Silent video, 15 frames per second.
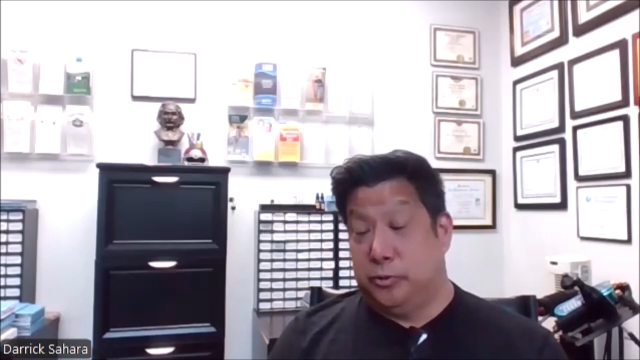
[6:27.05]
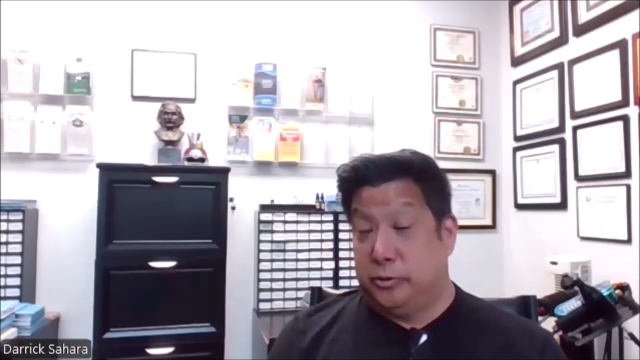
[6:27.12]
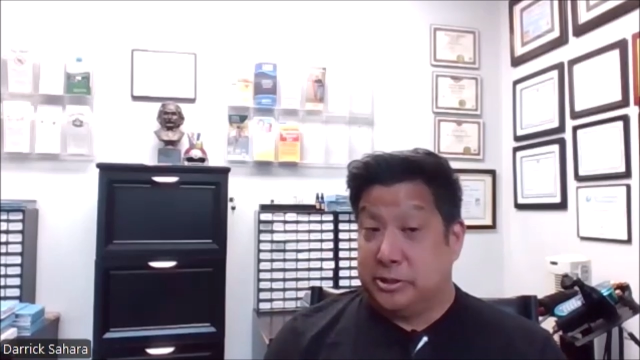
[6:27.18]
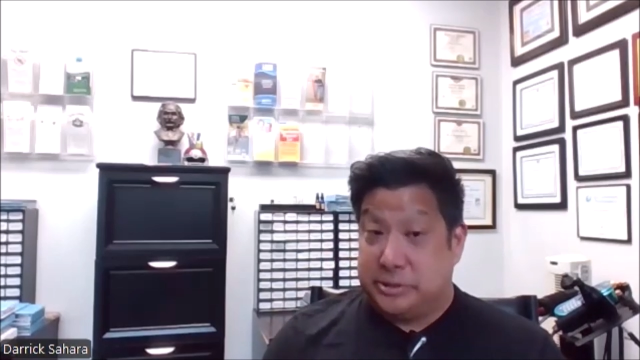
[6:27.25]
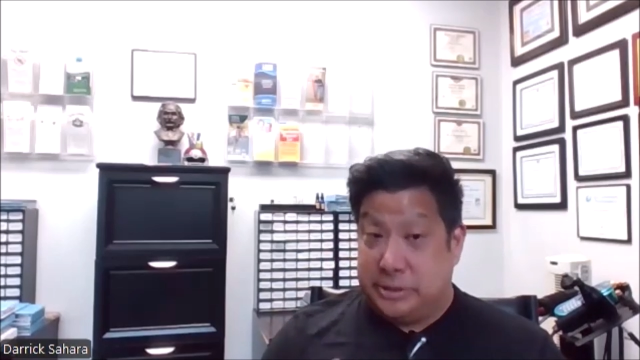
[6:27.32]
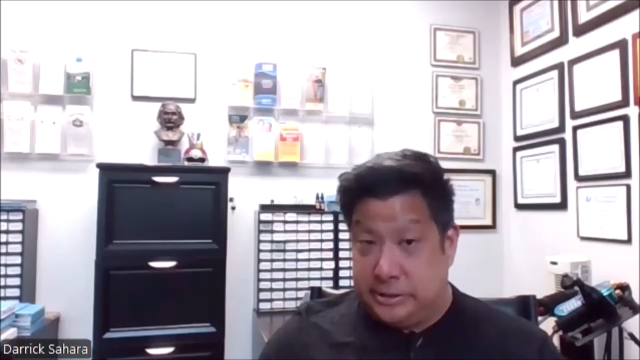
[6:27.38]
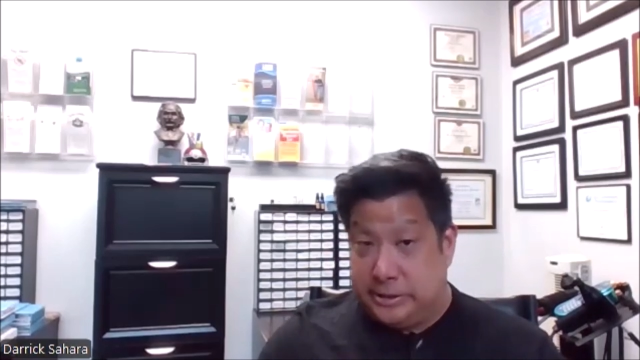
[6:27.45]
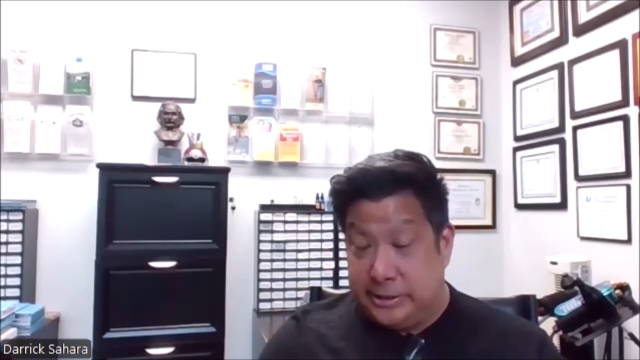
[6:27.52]
mood
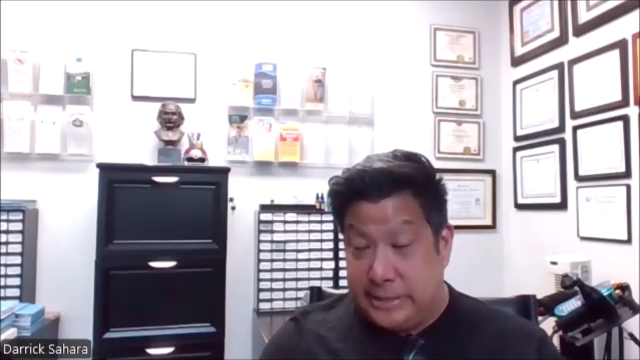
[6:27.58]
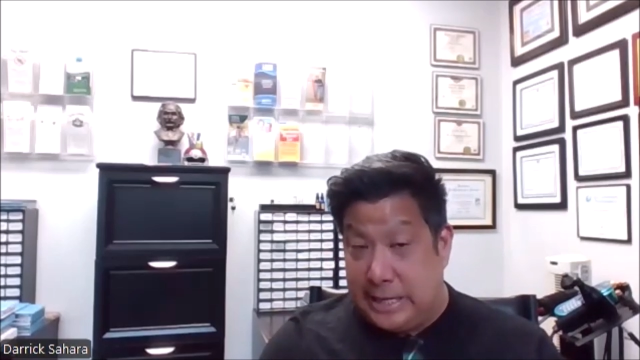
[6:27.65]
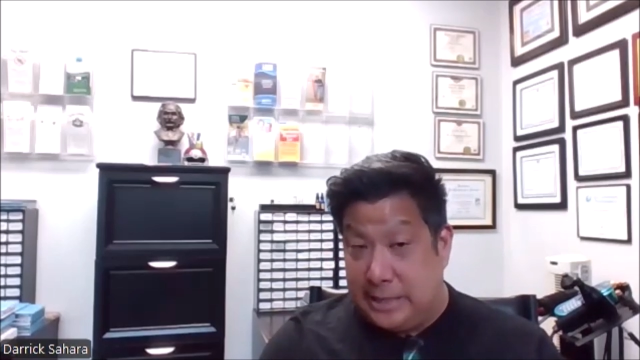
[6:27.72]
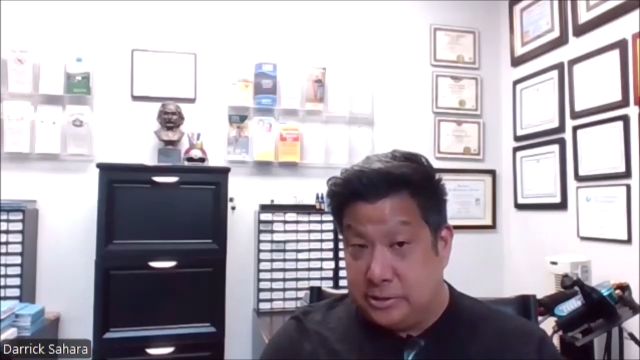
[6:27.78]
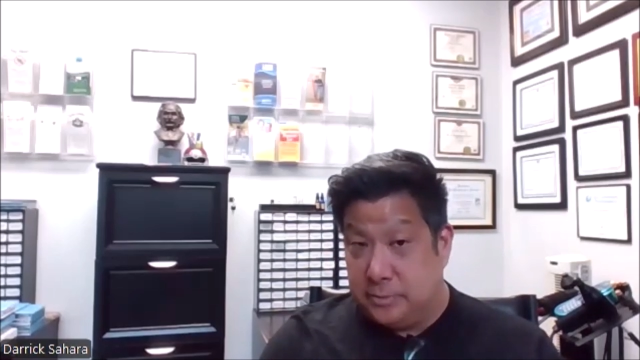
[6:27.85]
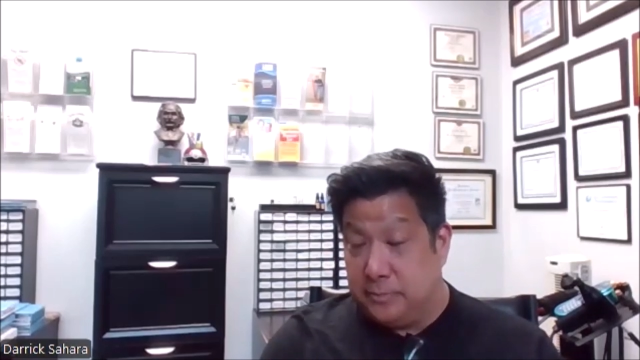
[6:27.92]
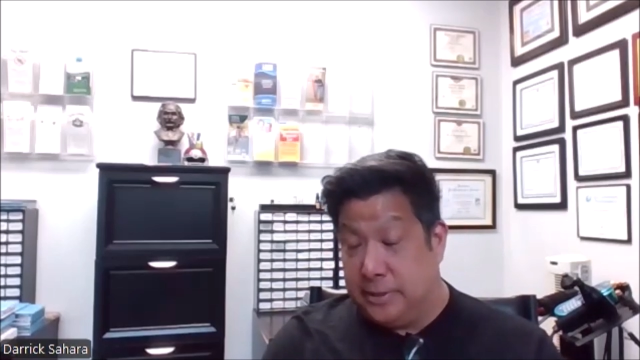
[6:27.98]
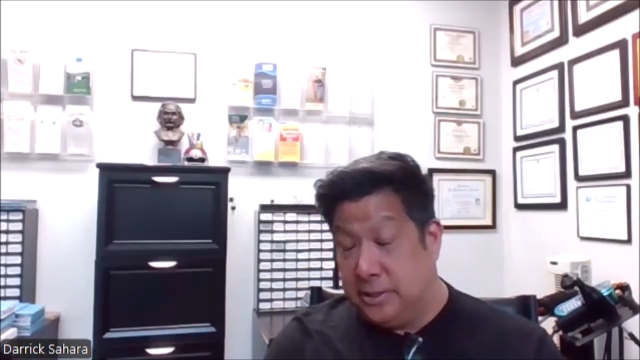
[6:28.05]
because it did
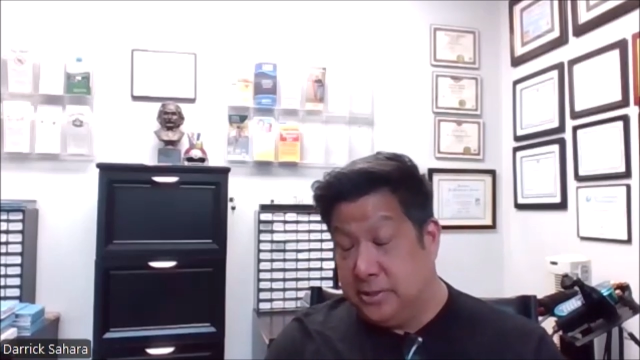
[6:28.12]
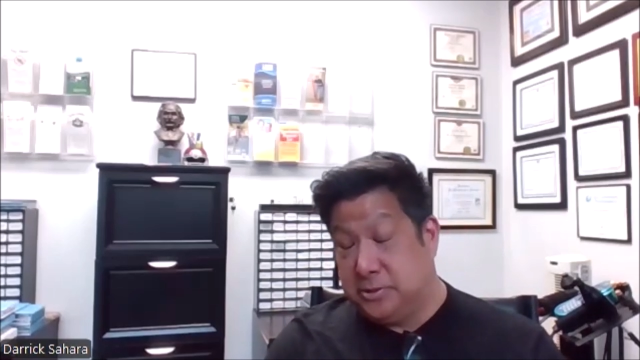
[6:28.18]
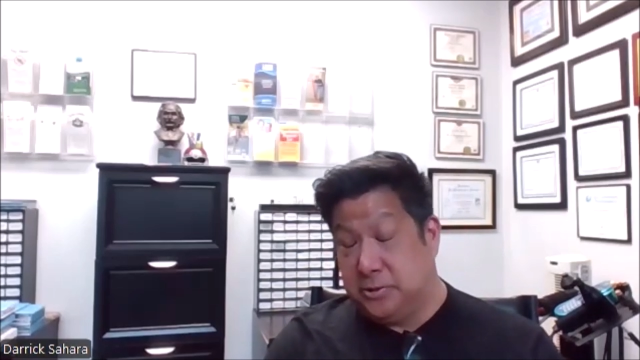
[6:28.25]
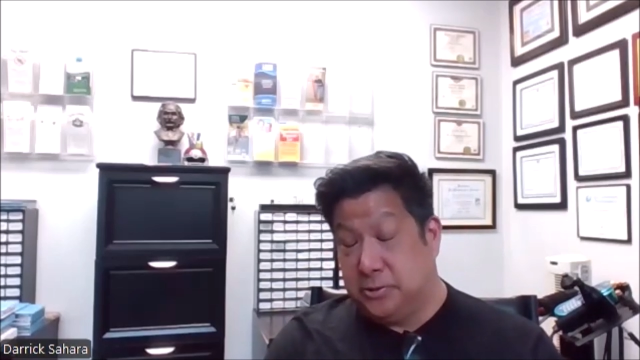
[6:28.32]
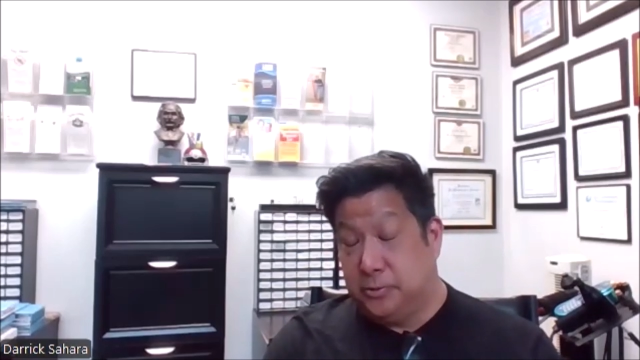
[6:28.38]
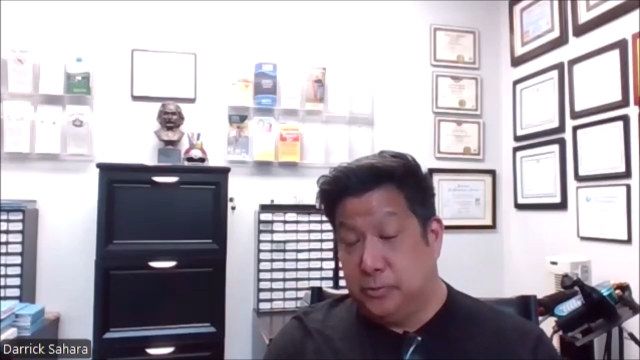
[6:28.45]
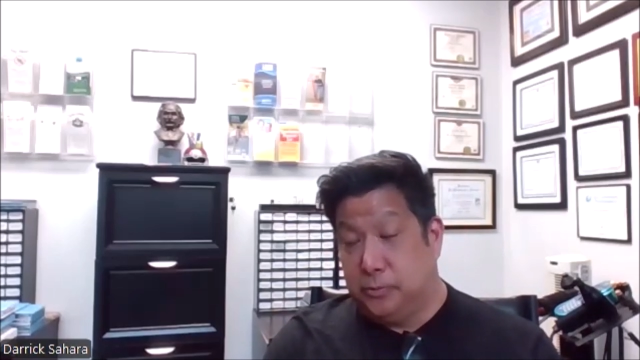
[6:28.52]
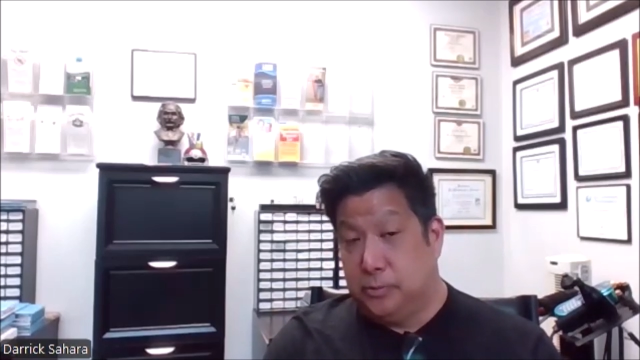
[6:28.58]
that to me
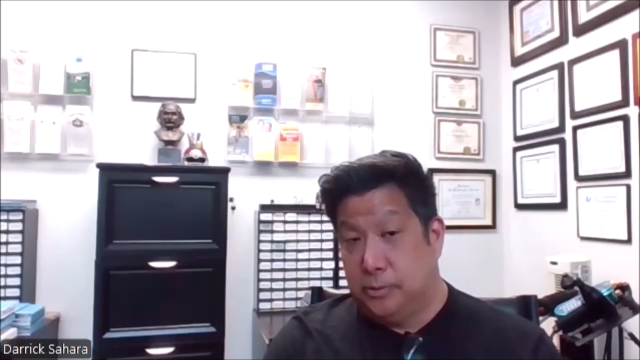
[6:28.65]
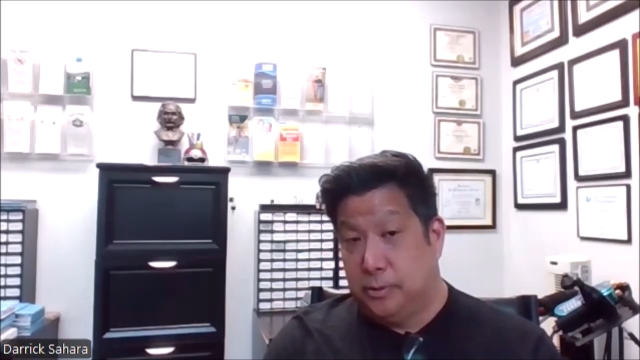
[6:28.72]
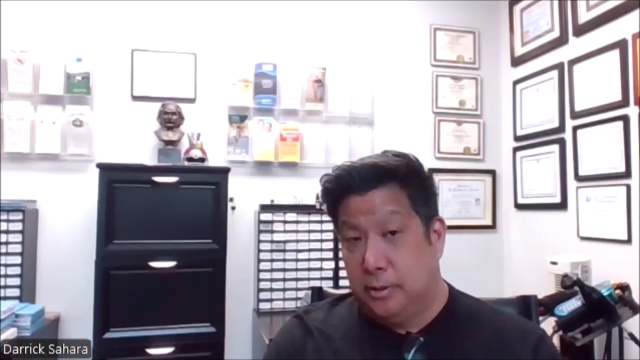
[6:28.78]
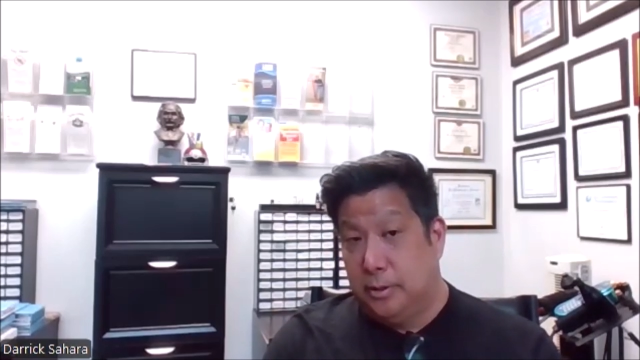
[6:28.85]
too.